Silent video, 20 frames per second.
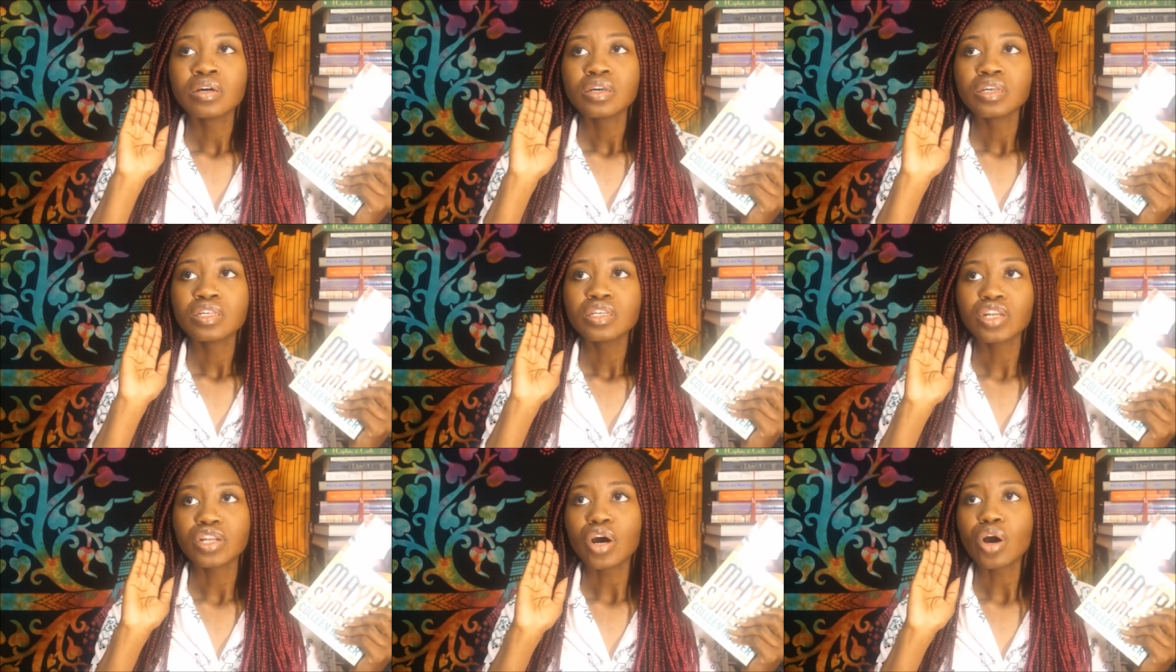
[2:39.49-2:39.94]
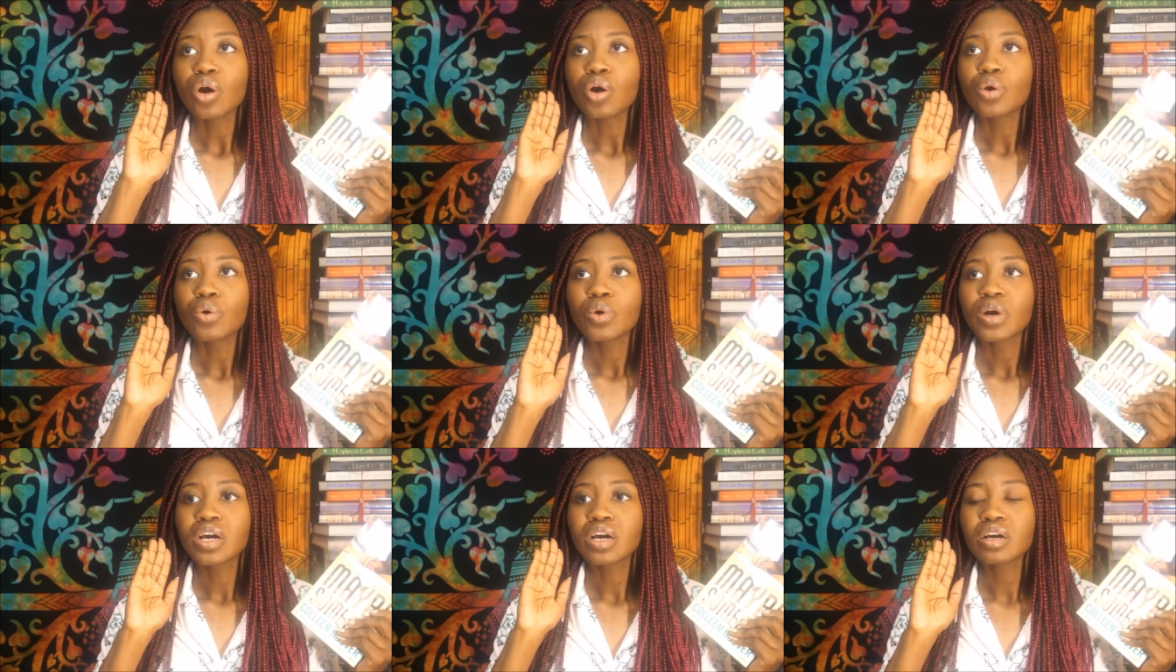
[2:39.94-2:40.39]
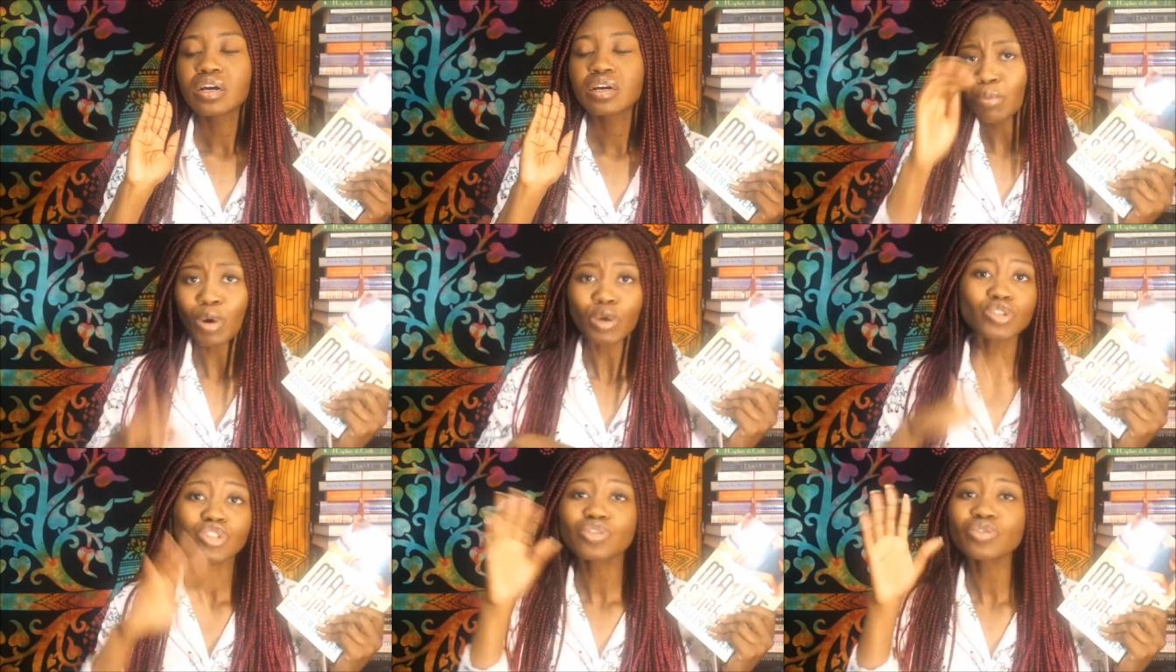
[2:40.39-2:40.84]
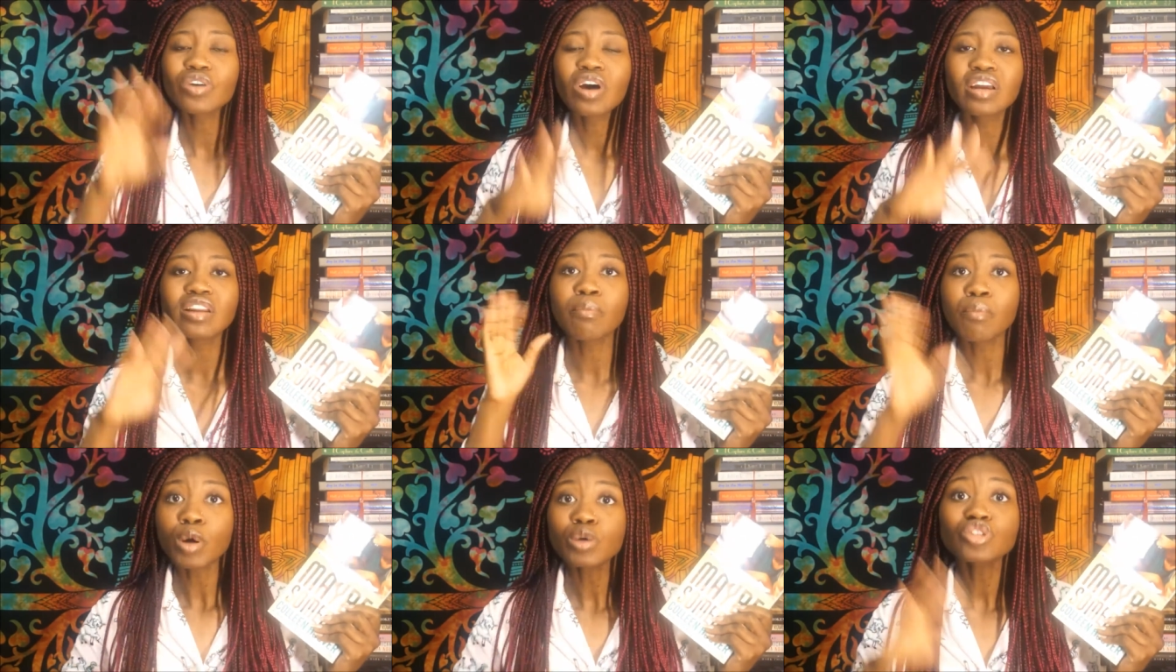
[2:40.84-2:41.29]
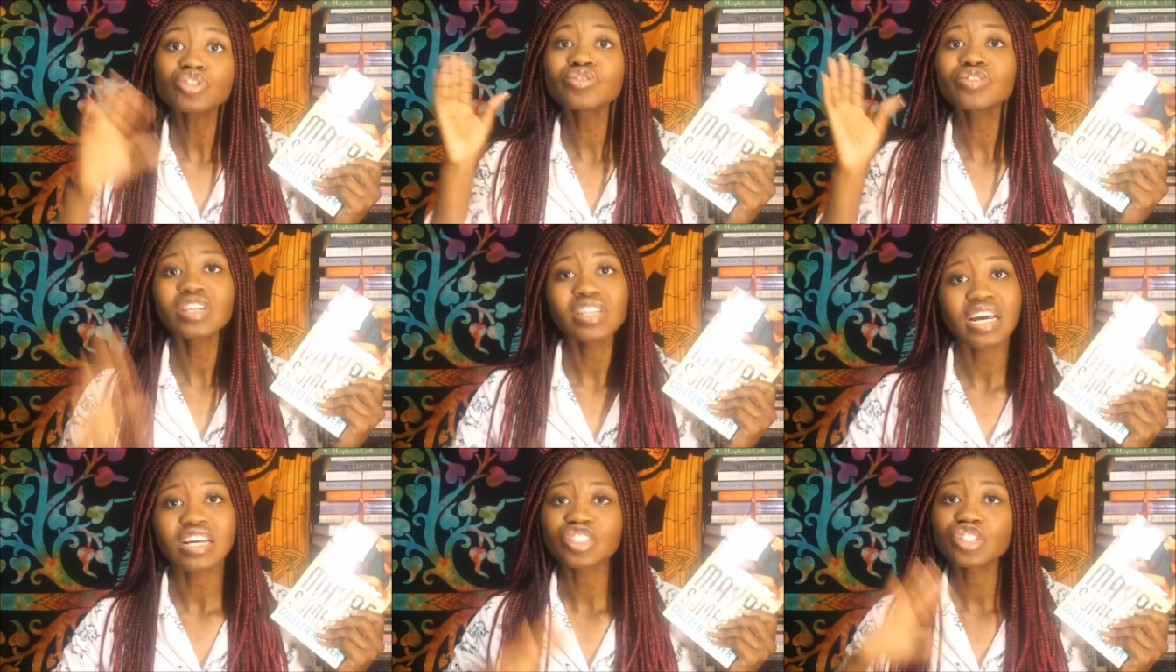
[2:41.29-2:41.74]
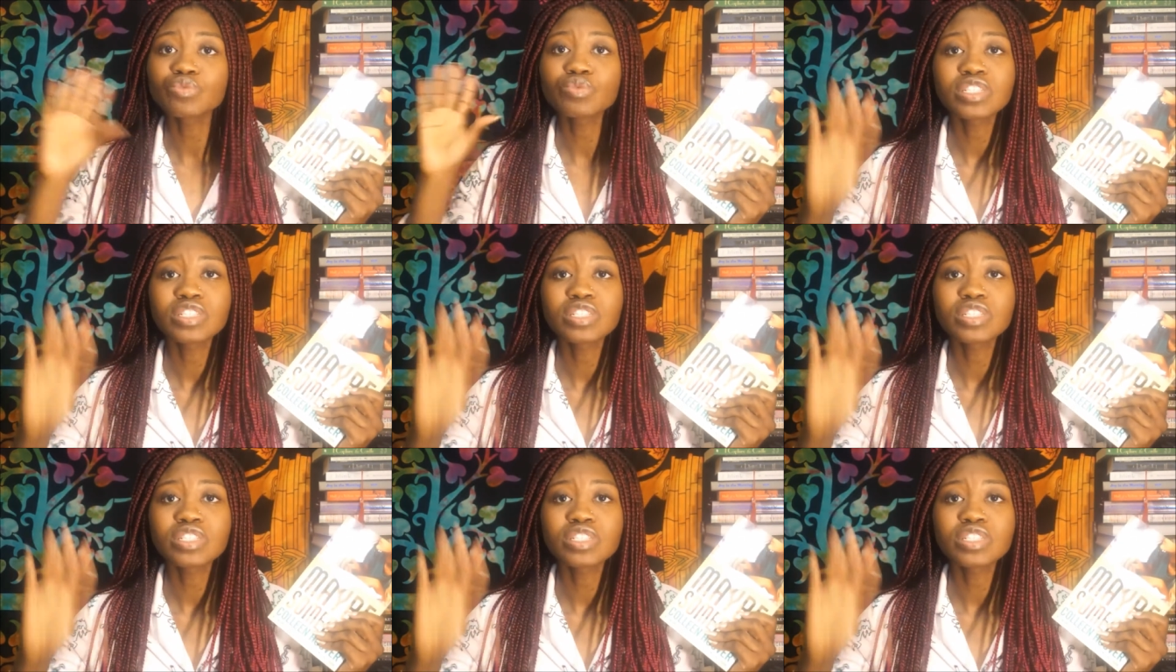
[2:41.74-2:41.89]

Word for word: you know emotional an emotional connection